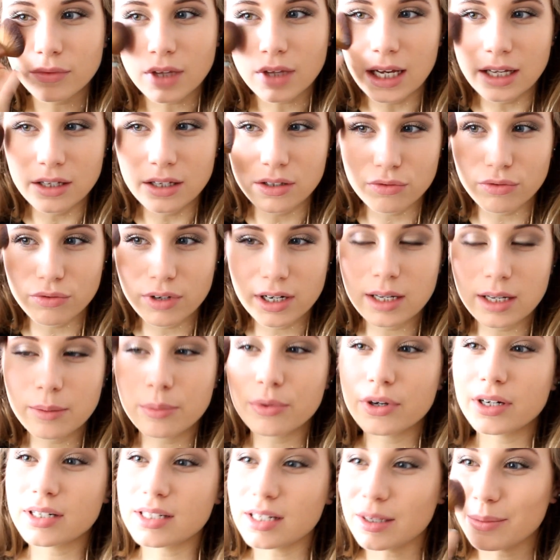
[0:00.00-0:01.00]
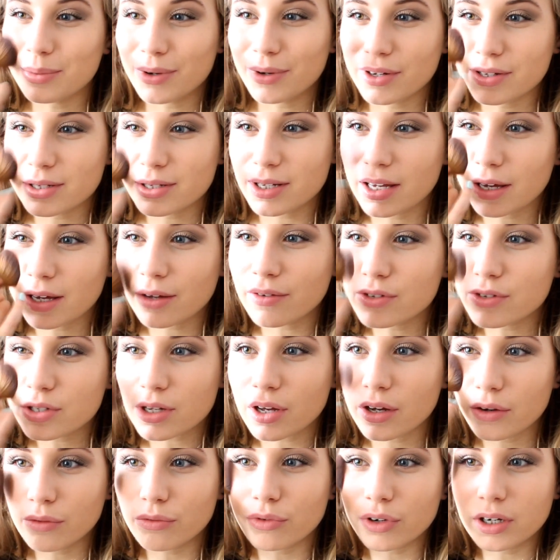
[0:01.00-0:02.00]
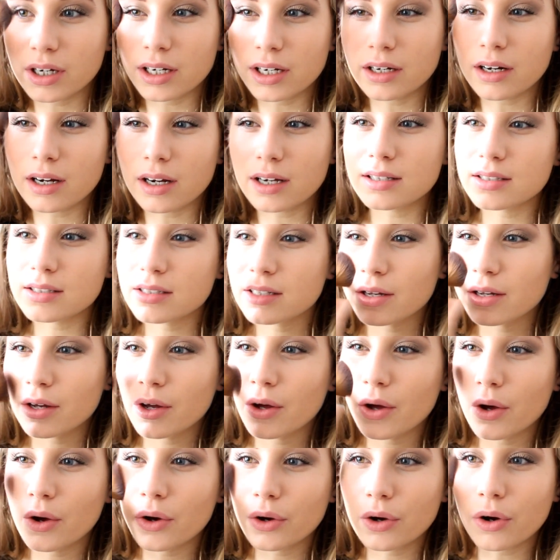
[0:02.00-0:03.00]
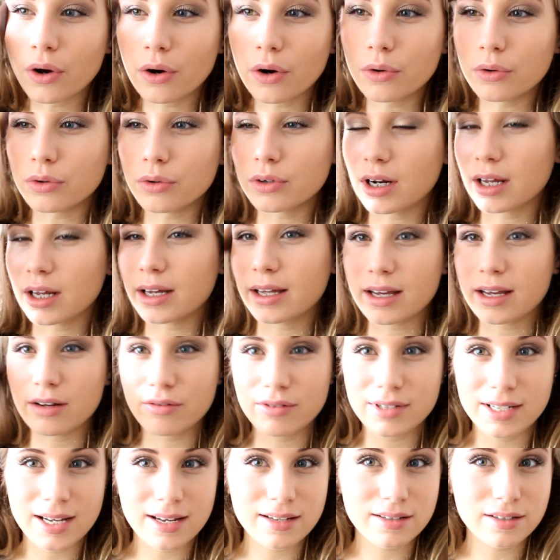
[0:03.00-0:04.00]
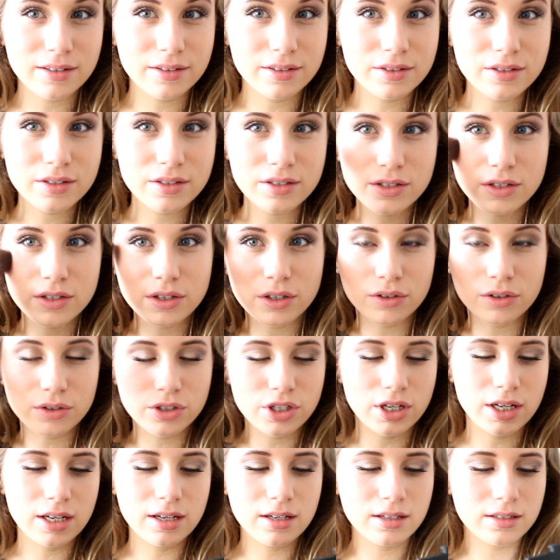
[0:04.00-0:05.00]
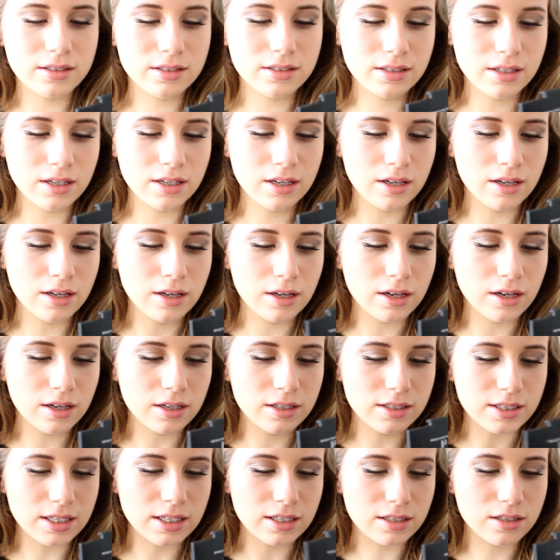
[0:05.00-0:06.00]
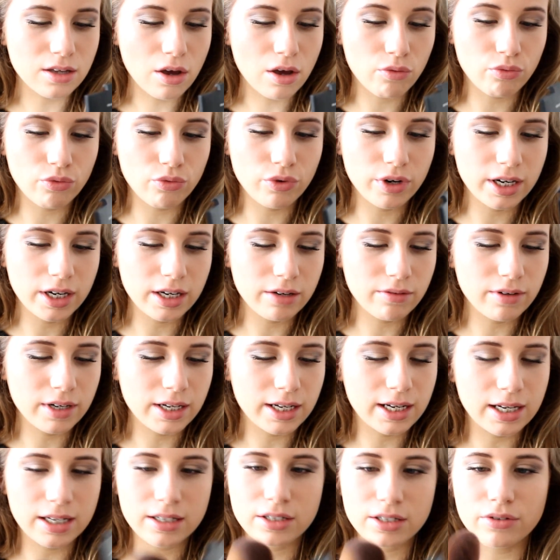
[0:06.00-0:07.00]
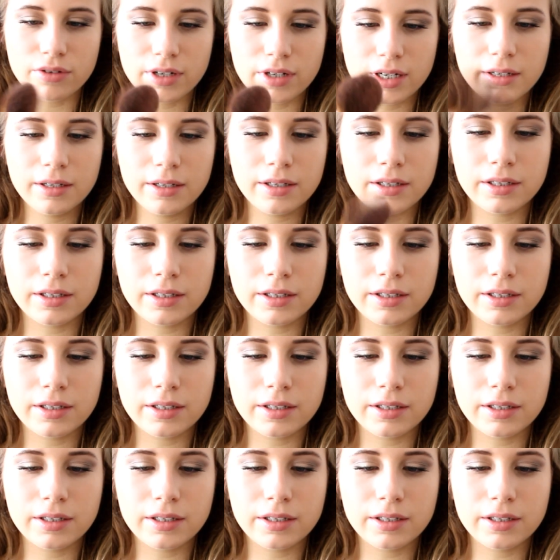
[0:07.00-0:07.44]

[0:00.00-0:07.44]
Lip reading: It's really pretty because it gives a really nice gold like iridescence to your cheeks, because it's really, really glittery.